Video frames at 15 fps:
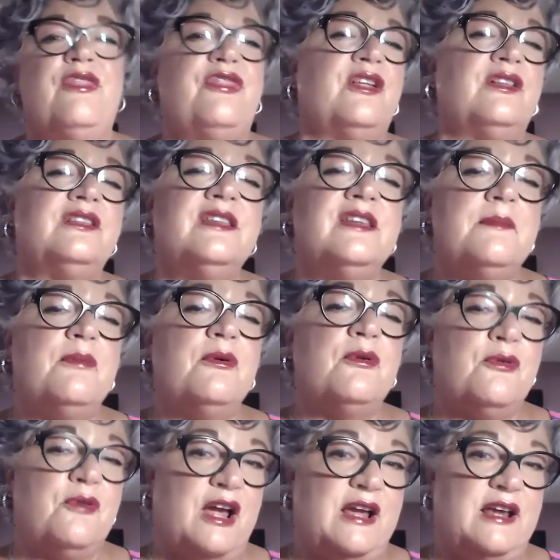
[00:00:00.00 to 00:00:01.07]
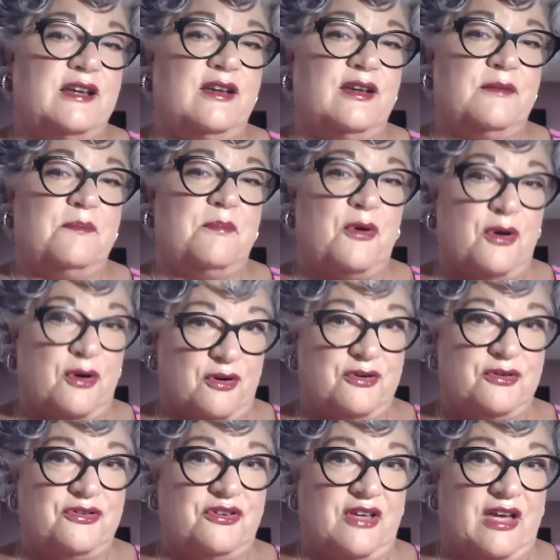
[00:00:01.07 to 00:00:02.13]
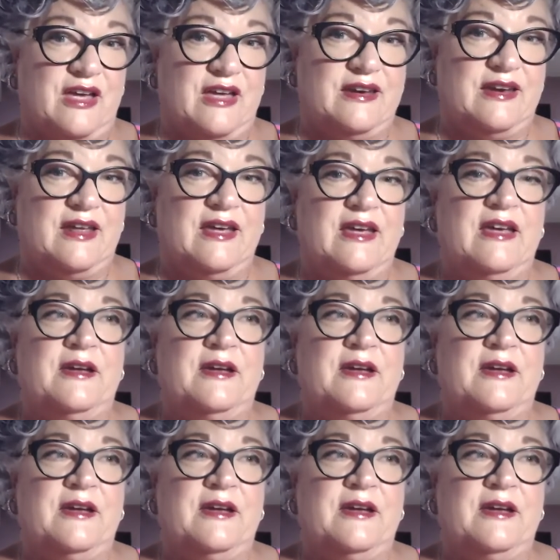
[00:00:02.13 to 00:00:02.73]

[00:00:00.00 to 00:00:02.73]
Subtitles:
the liberated person